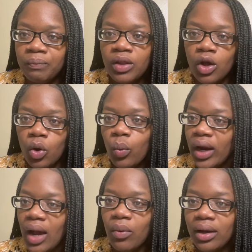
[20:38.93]
you know,
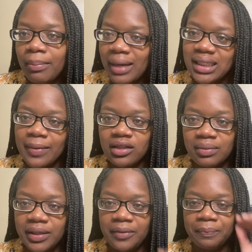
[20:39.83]
where I want my smile to
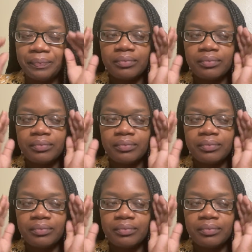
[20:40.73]
be.